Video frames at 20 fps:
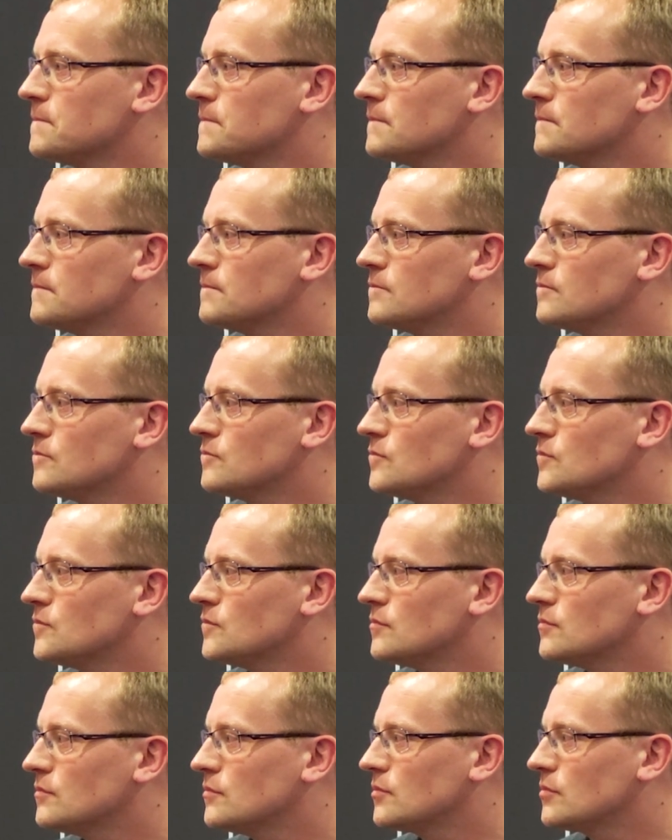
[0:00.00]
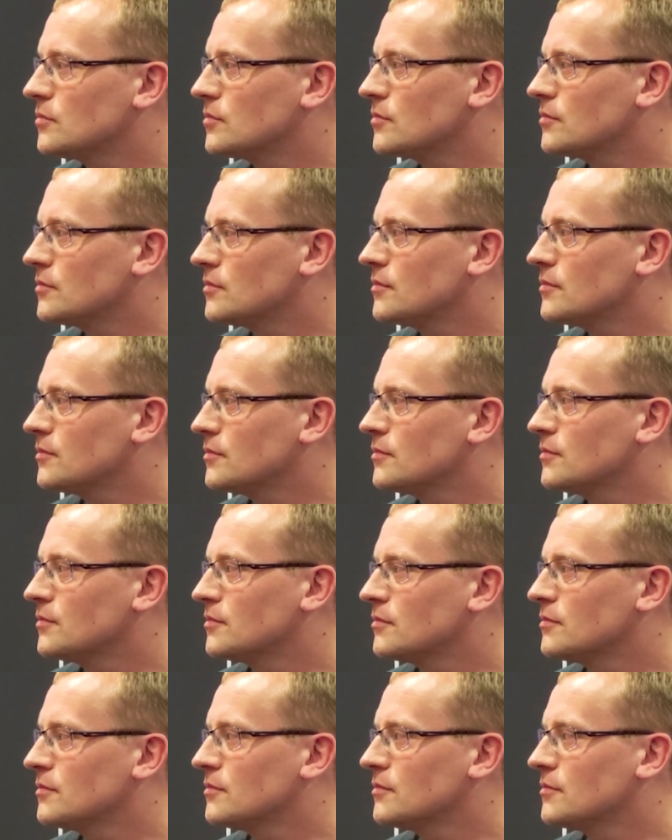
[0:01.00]

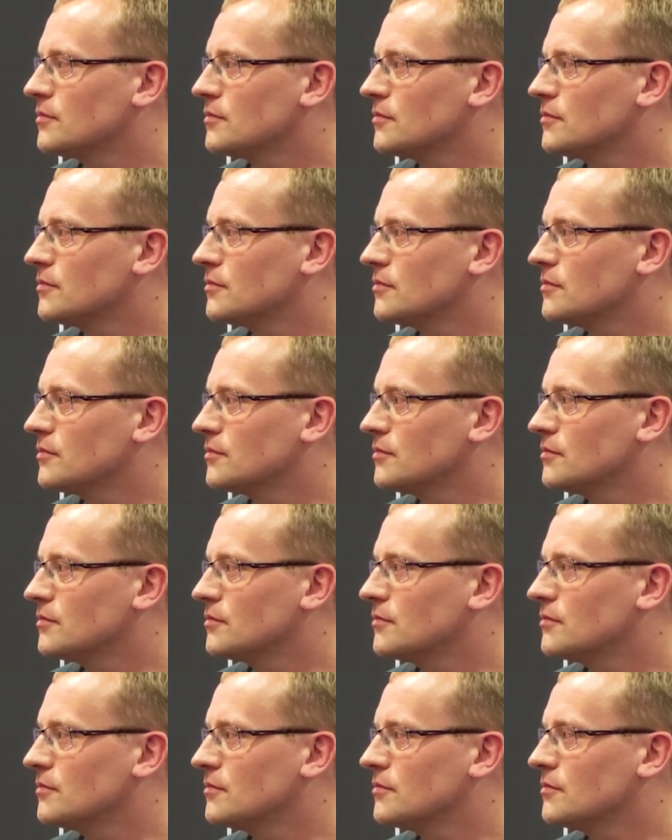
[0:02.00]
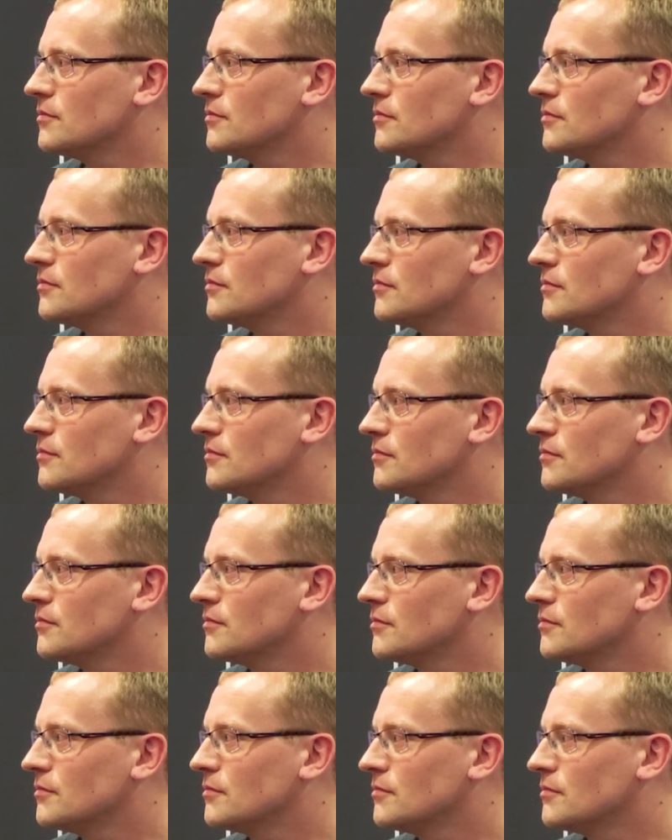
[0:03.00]

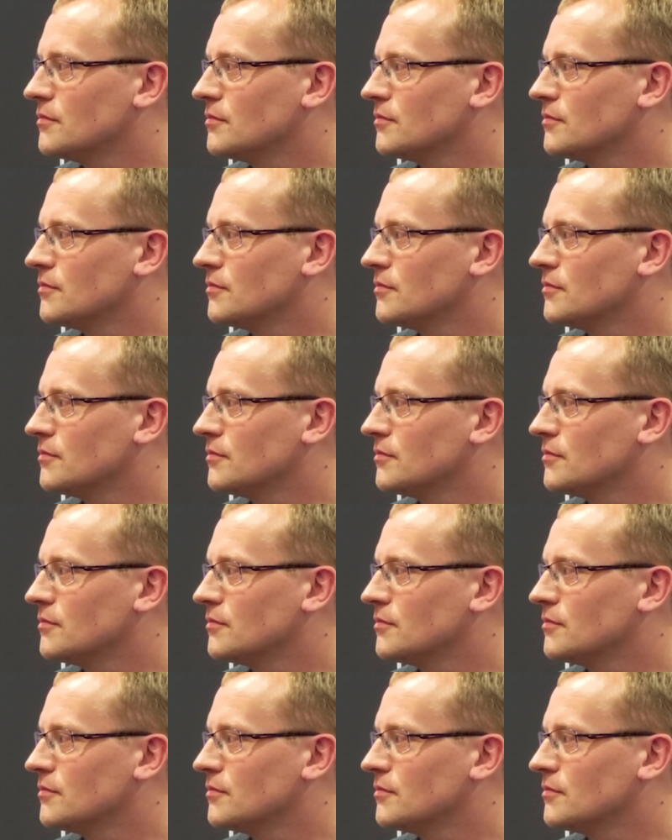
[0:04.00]
No words are spoken by the person on screen.